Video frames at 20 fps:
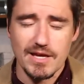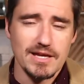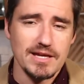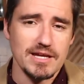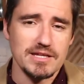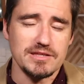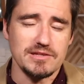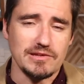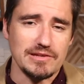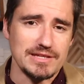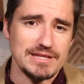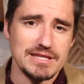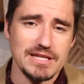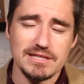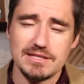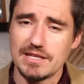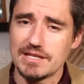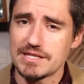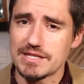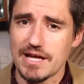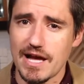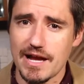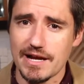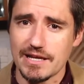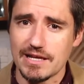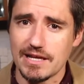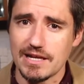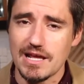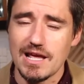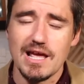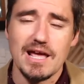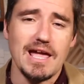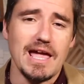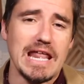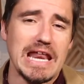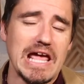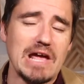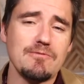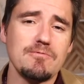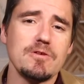It's going to sit in the socket,
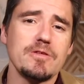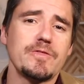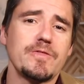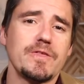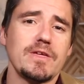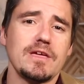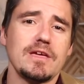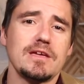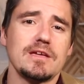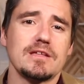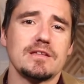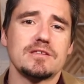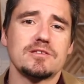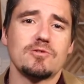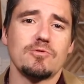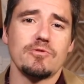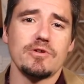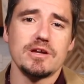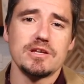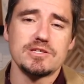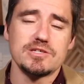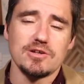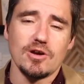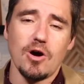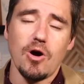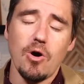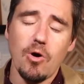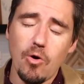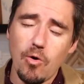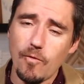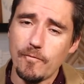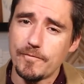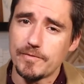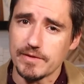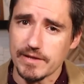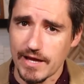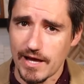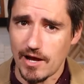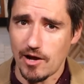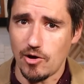and everything is going to
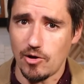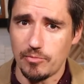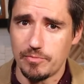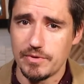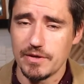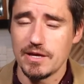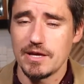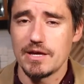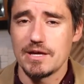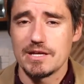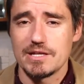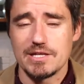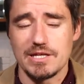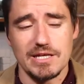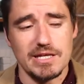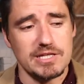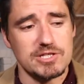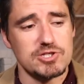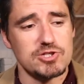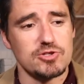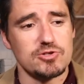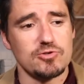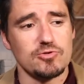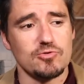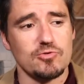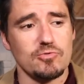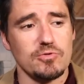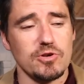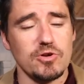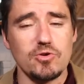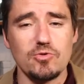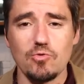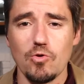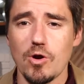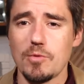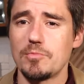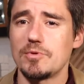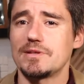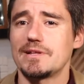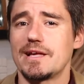hopefully help it to
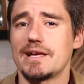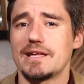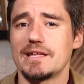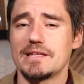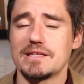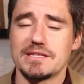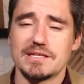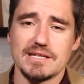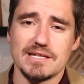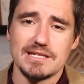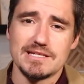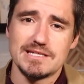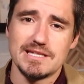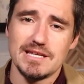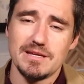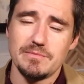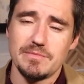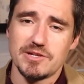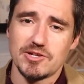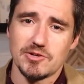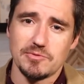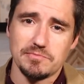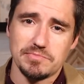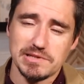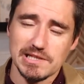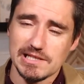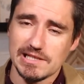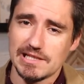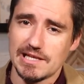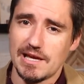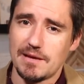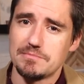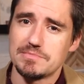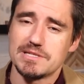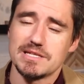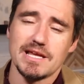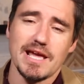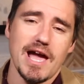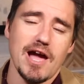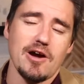normalize the edema to completely
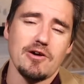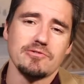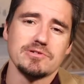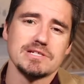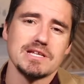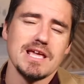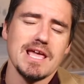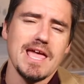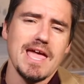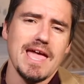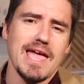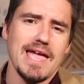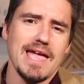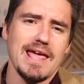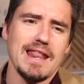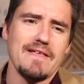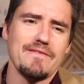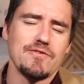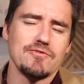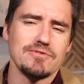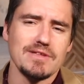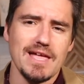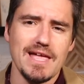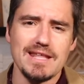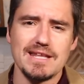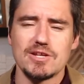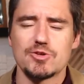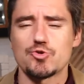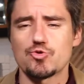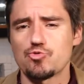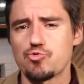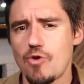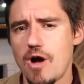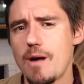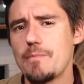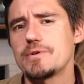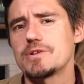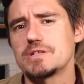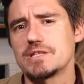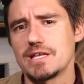empty out. And if there's any
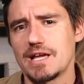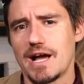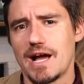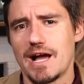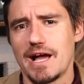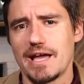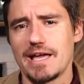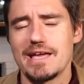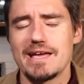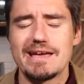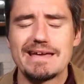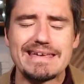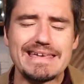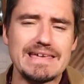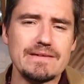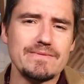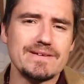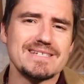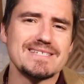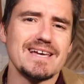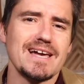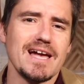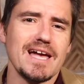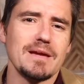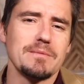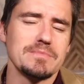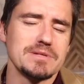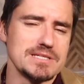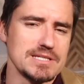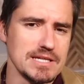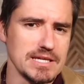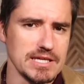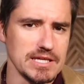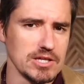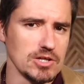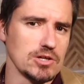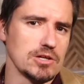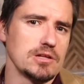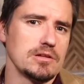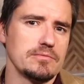trauma to the eye, give it time to
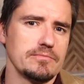heal.